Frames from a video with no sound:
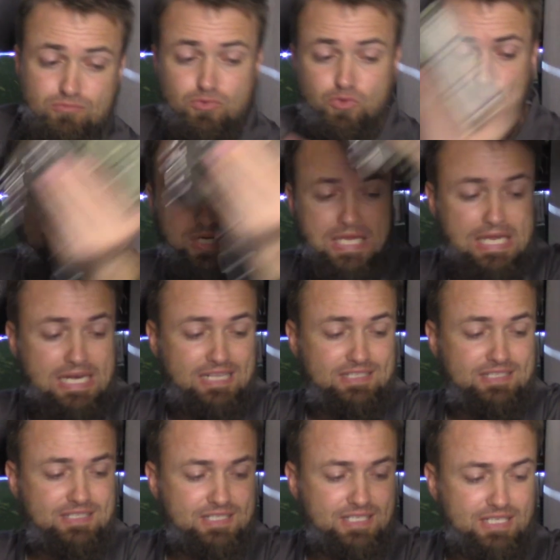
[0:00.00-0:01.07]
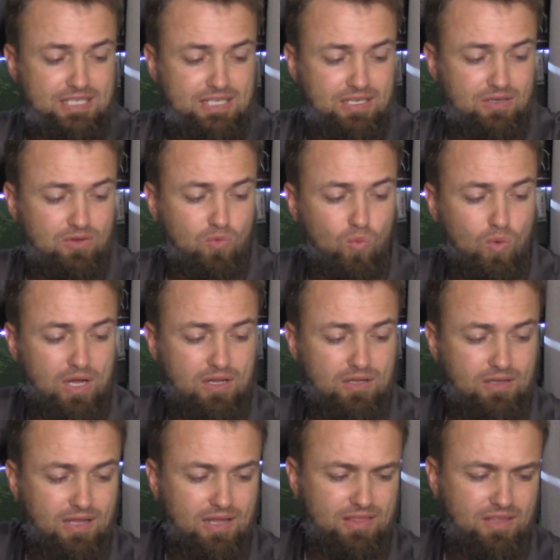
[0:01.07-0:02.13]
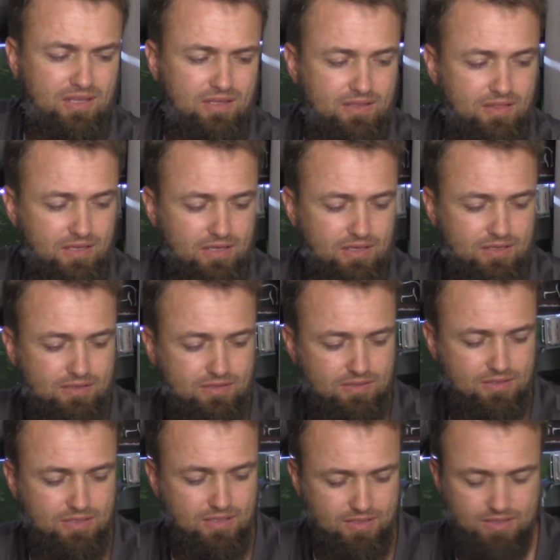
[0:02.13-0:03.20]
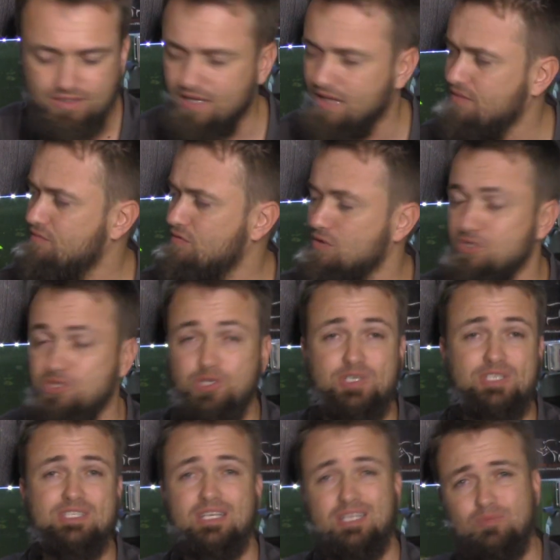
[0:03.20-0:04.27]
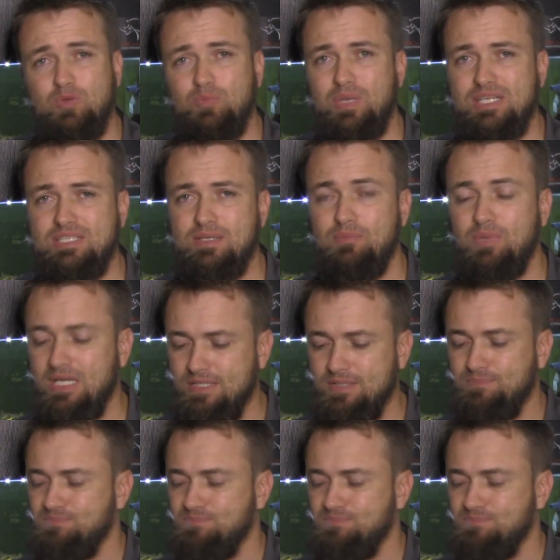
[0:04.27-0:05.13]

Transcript: read and see, well, I think the other version is a little bit better, but